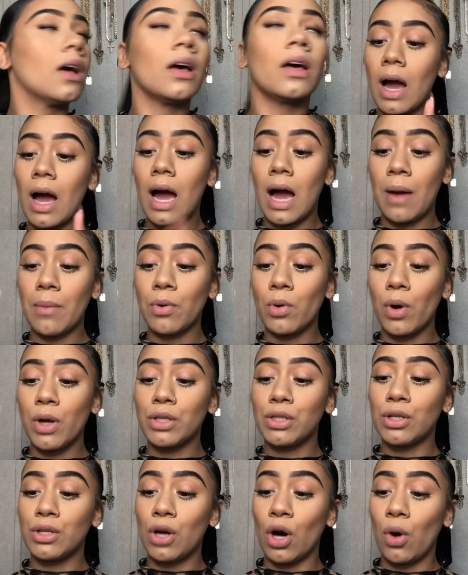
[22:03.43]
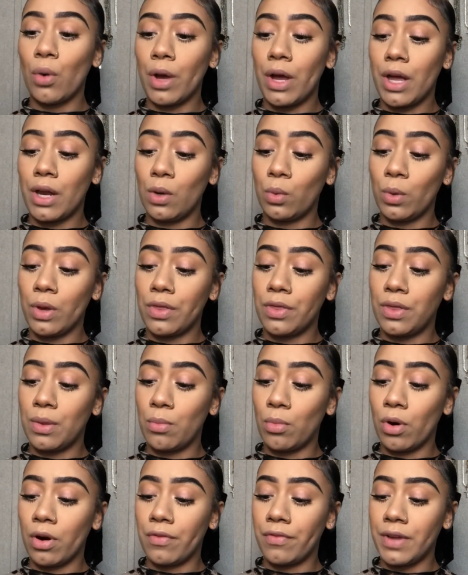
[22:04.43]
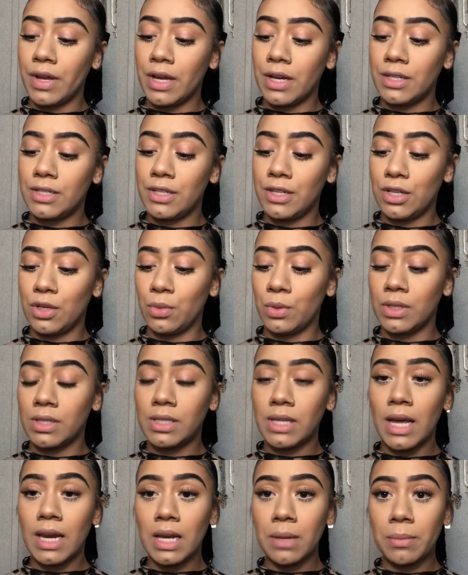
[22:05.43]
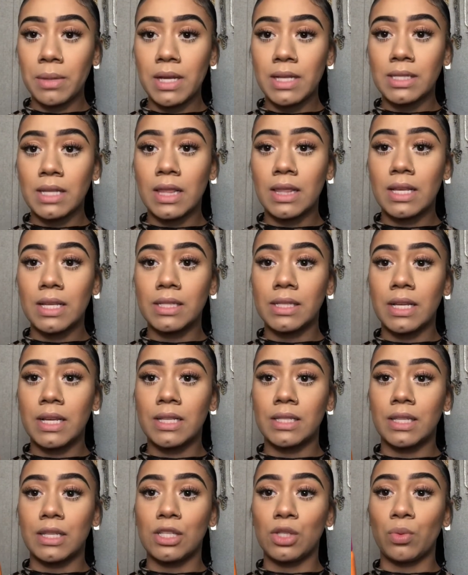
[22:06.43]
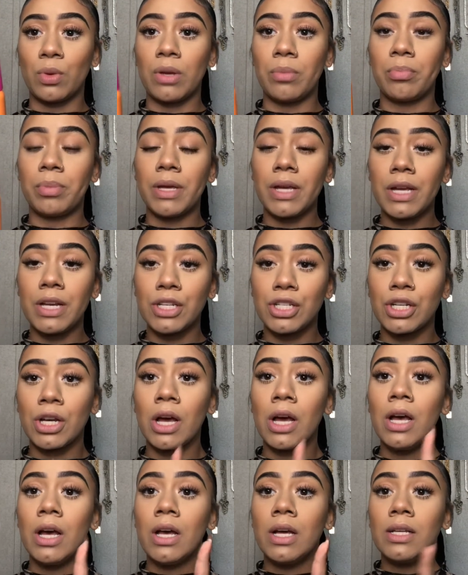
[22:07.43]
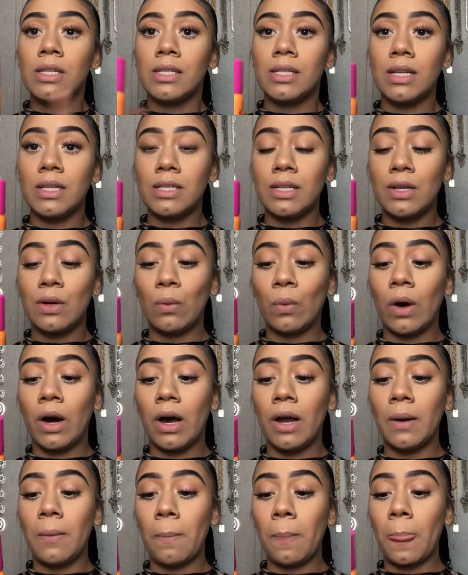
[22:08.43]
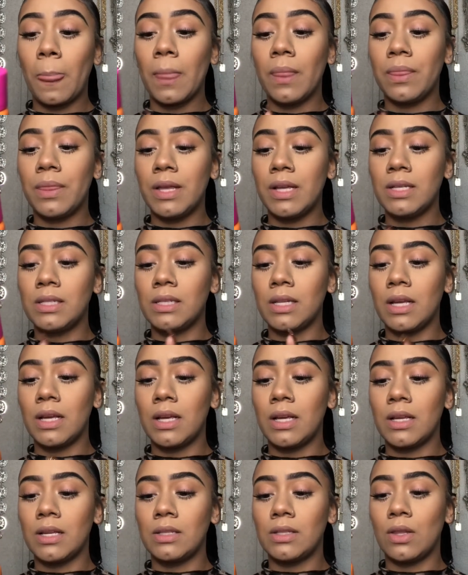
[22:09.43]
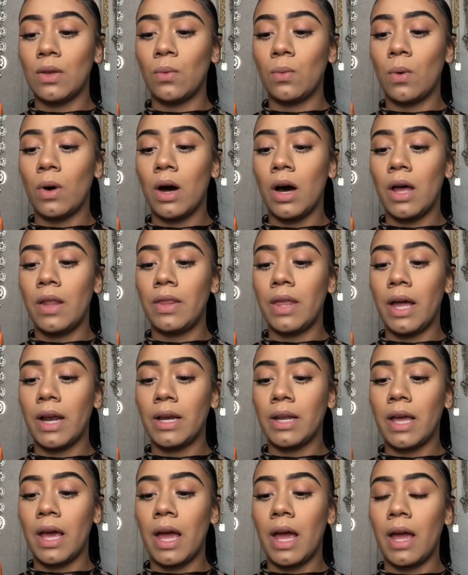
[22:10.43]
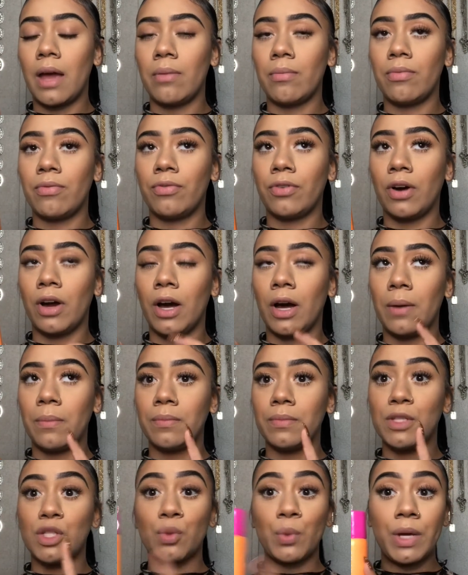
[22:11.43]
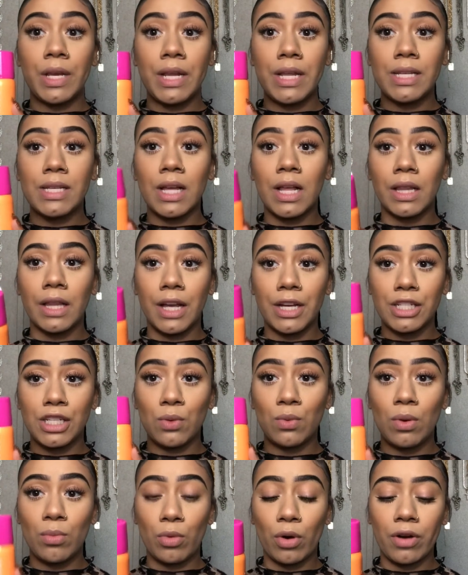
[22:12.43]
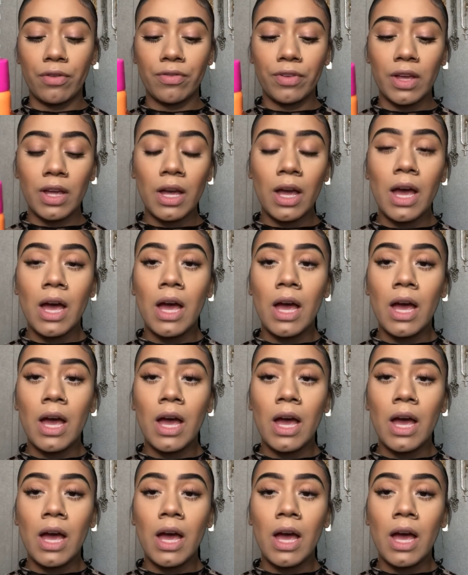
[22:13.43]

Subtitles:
I'm going to go in with the Morphe Continuous Setting Mist. This is the Sweet Peach scented one. This is the one that came from Sweetie's collection with Morphe.